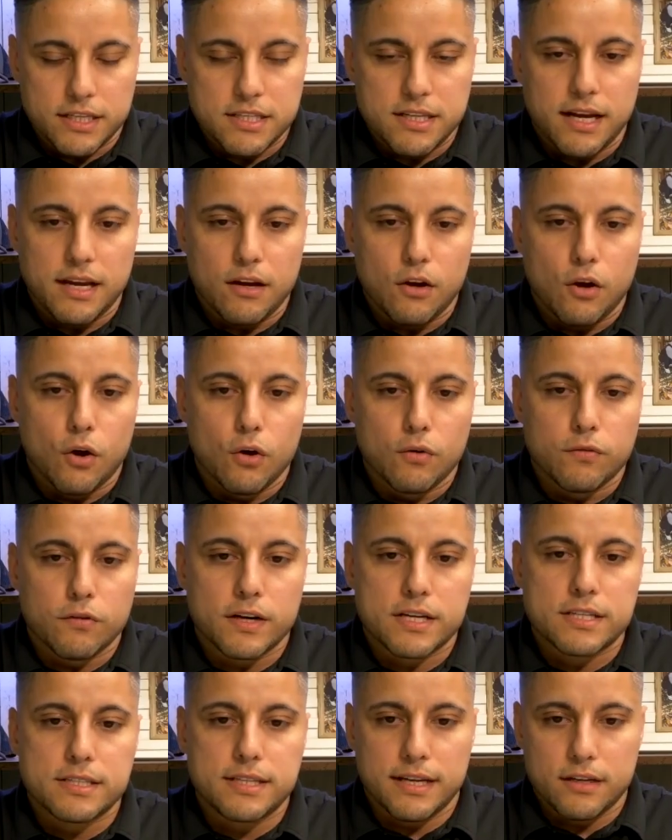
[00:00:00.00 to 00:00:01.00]
not
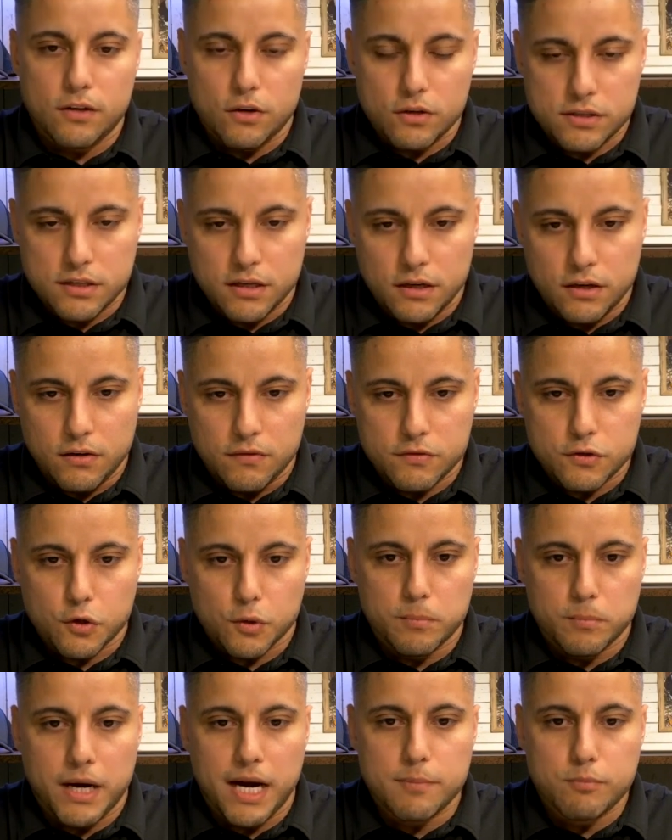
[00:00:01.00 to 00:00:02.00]
overextend ourselves or
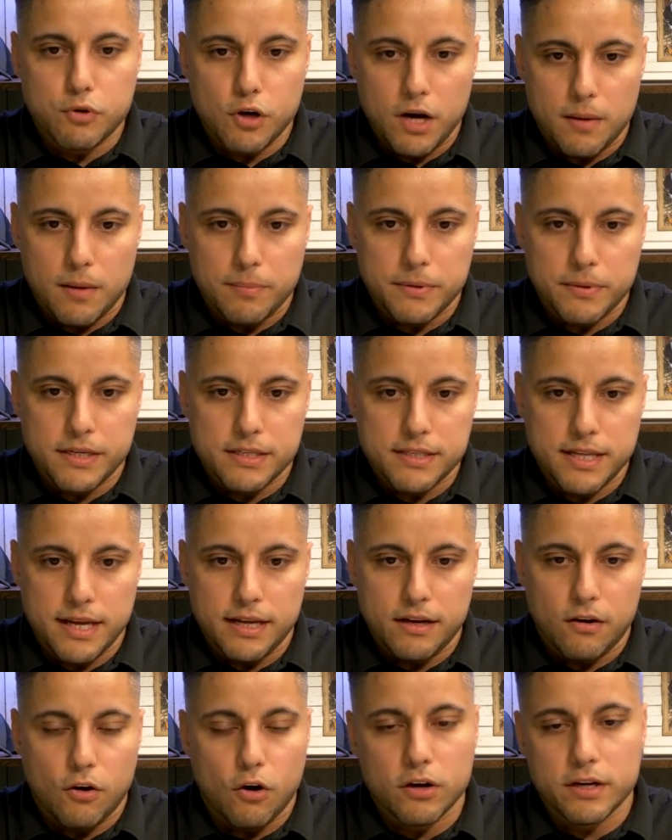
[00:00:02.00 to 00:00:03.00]
buy properties that
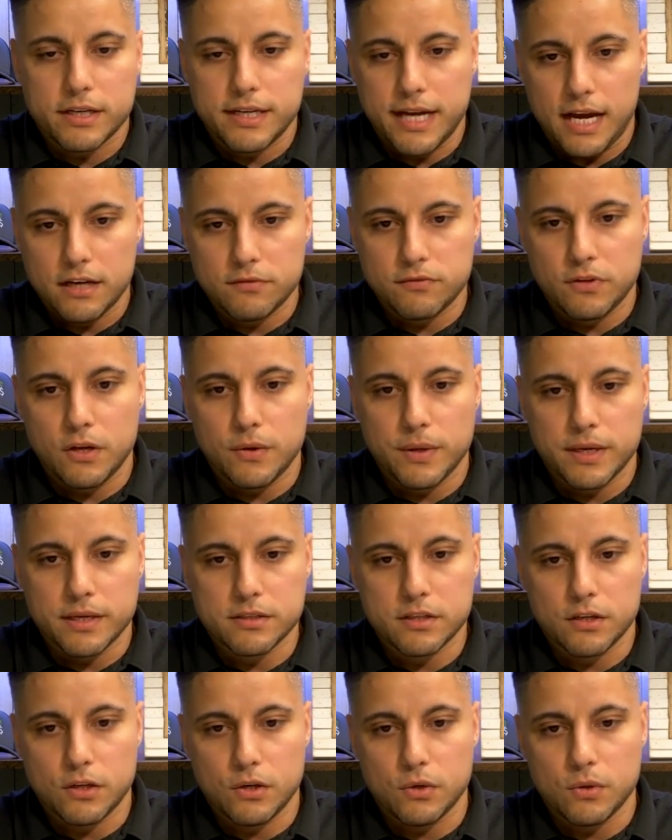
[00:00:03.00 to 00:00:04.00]
aren't cash flowing.
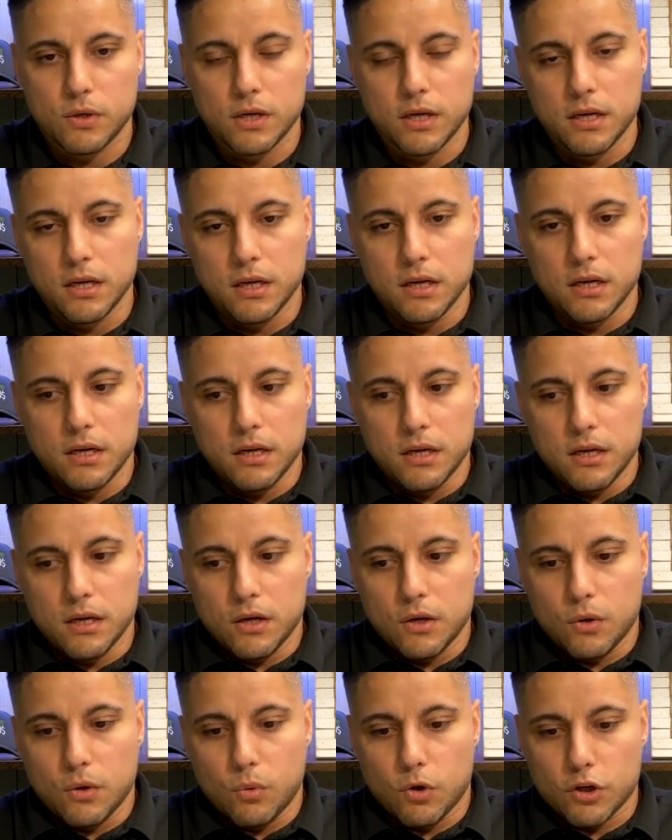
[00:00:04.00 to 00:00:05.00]
So
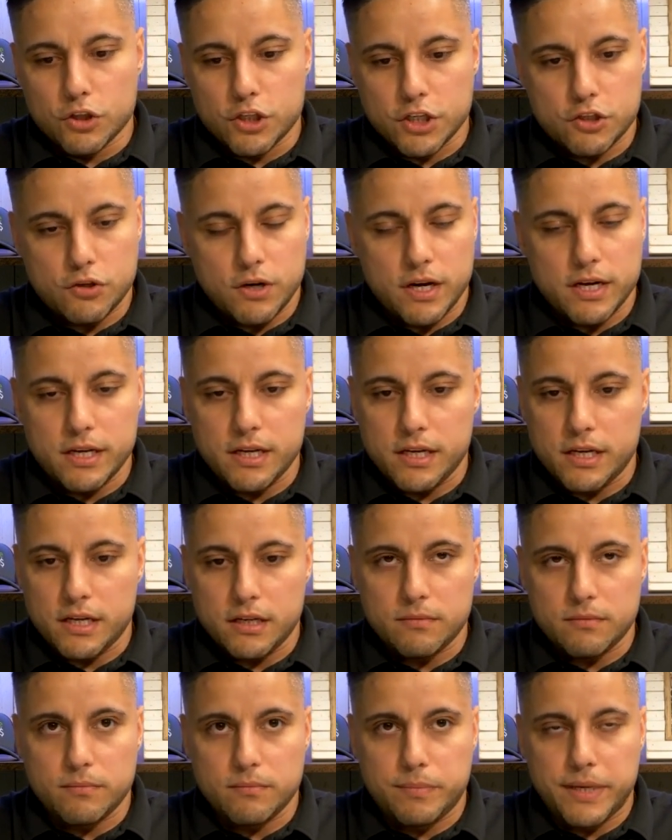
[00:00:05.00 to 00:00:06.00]
we're just trying to
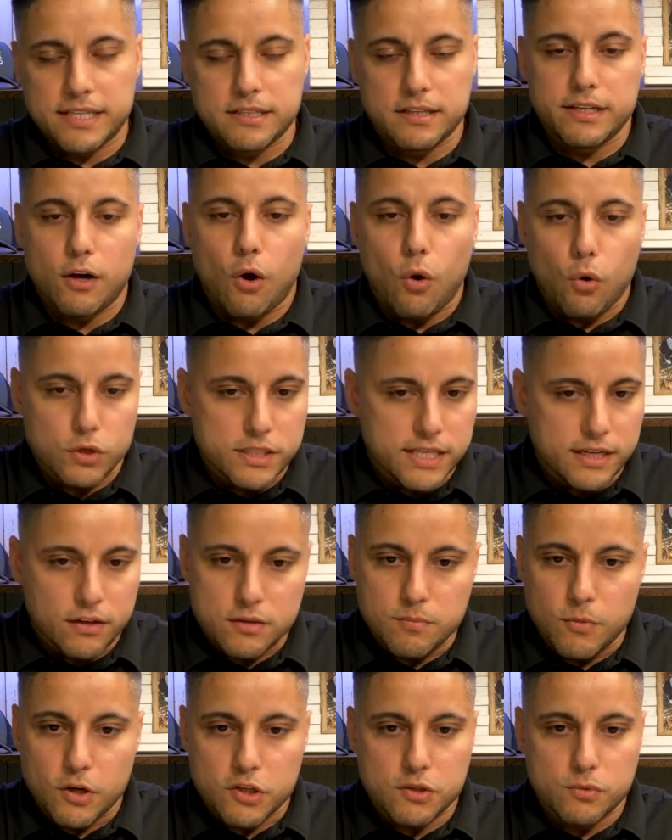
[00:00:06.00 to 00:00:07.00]
basically wholesale as
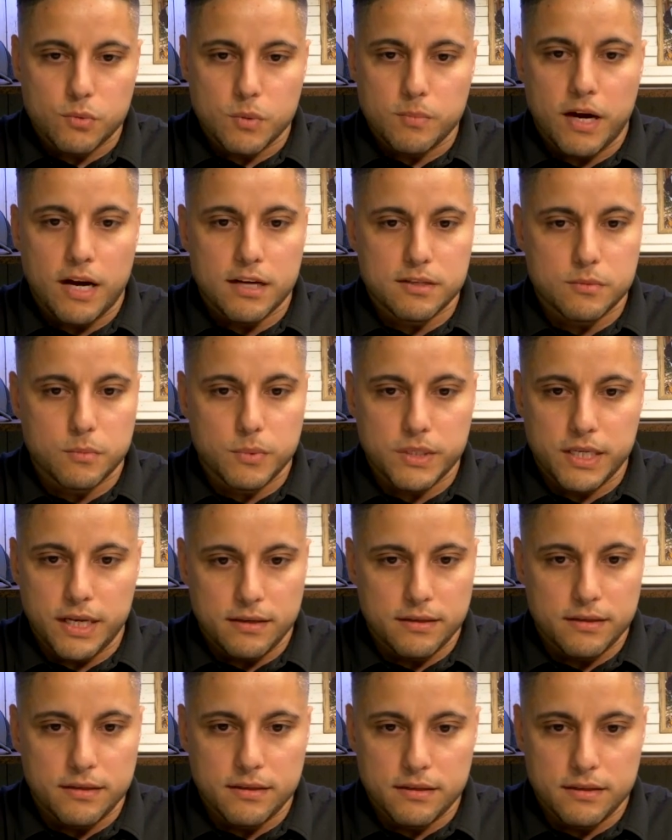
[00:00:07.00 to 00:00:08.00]
much as we possibly can,
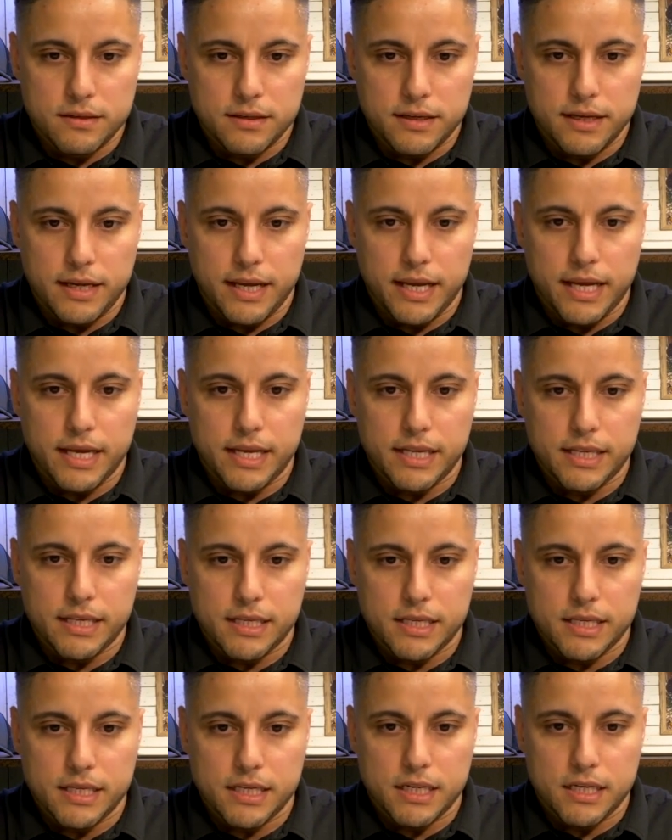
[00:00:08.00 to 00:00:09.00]
and
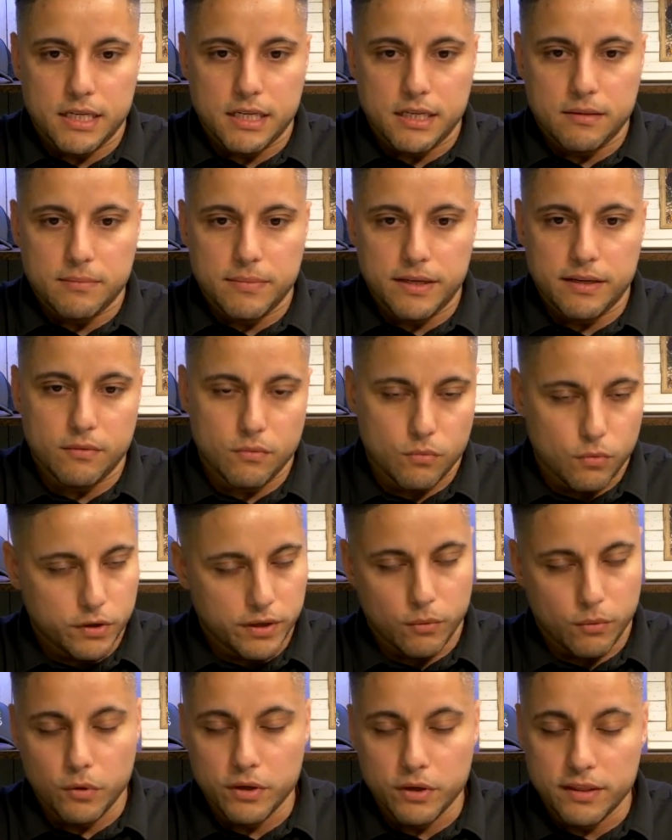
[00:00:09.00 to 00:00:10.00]

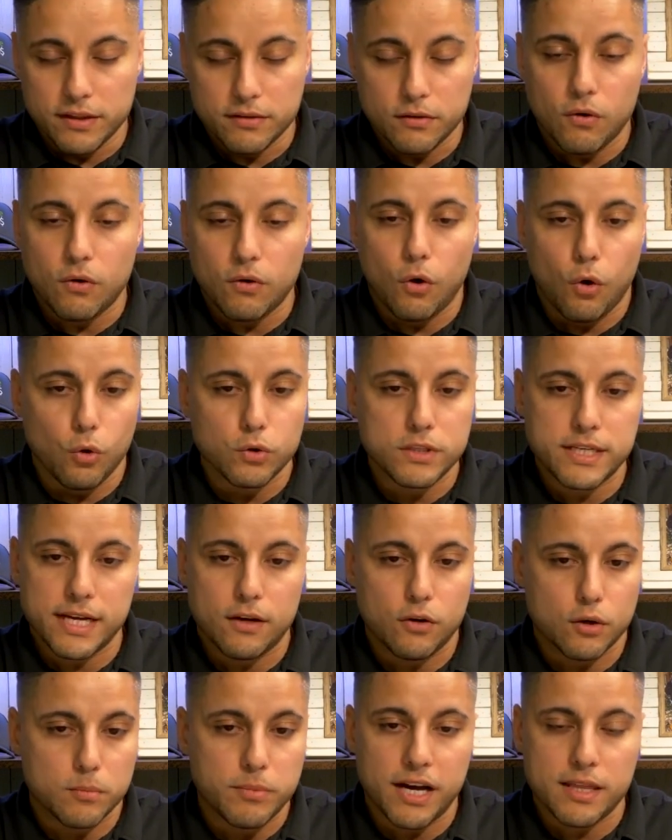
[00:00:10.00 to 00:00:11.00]
we'll either wholesale
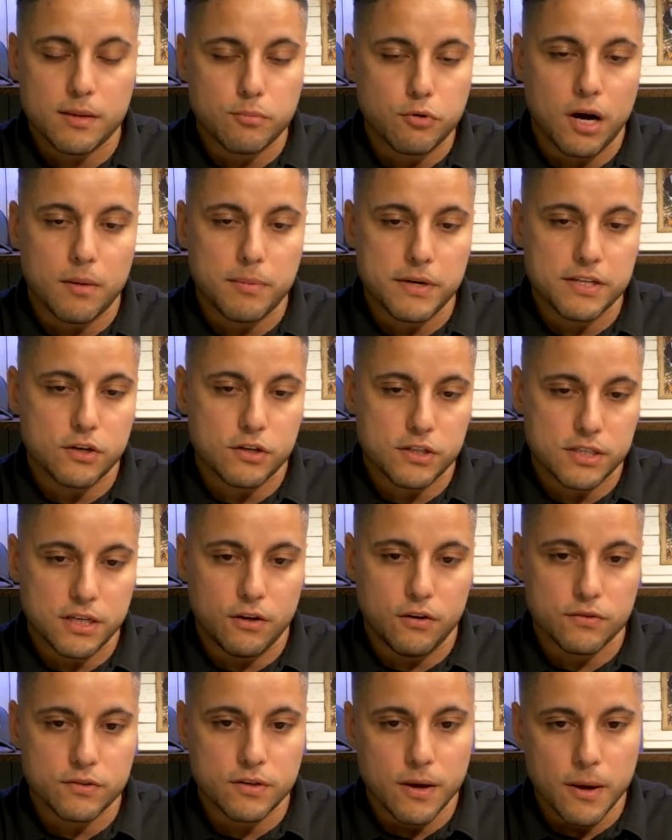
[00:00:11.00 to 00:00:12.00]
or buy the properties
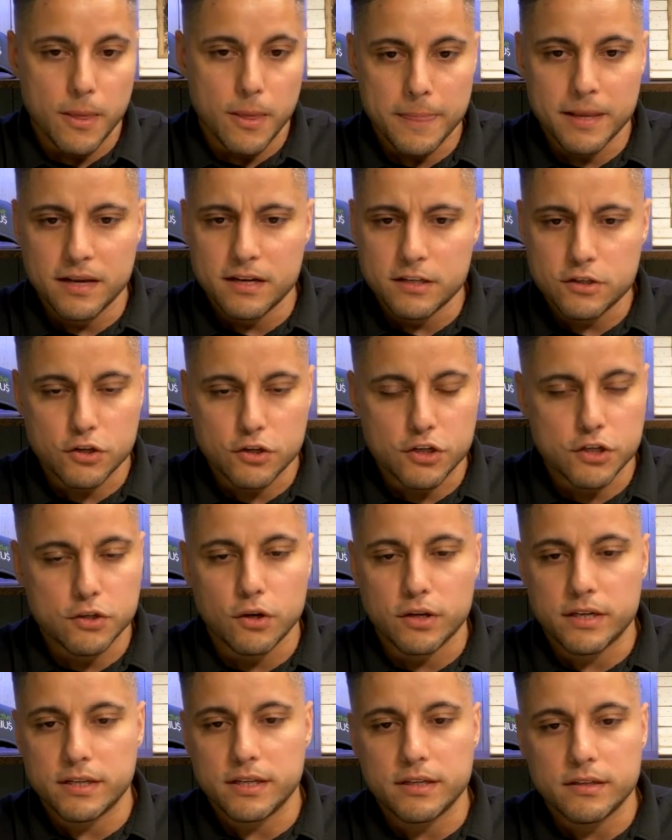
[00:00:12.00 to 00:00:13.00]
ourselves. So just
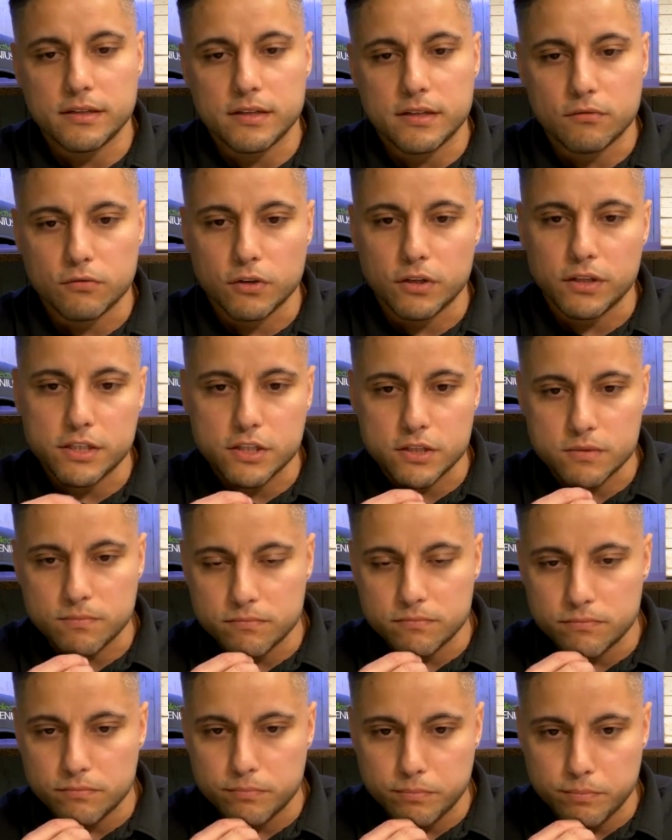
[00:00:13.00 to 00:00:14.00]
looking to really just
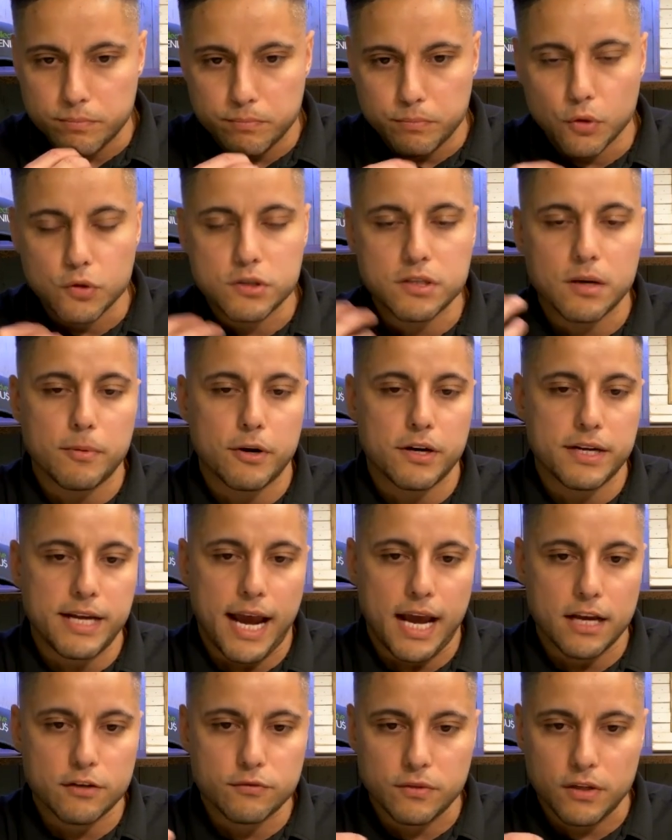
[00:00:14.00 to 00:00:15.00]
boost up our
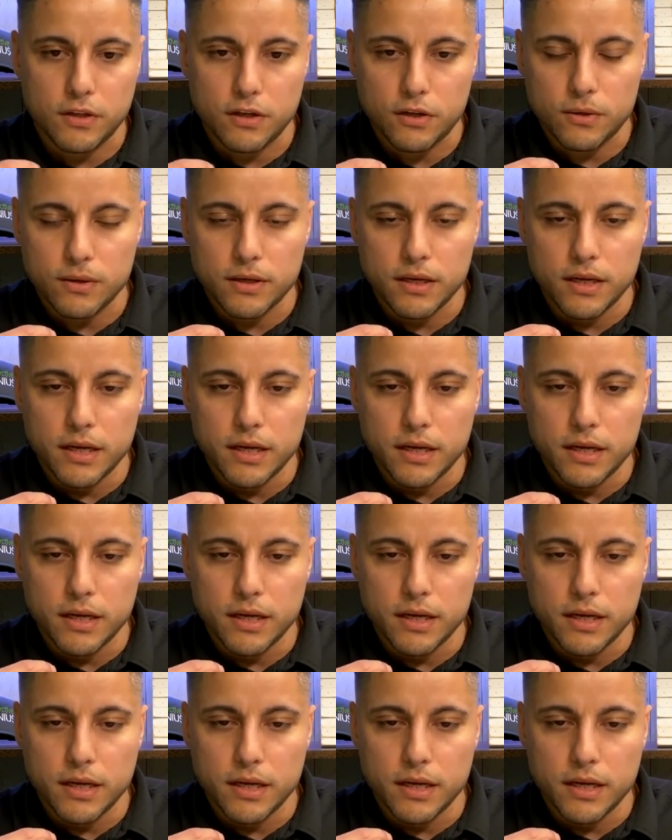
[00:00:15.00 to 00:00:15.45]
cash flow.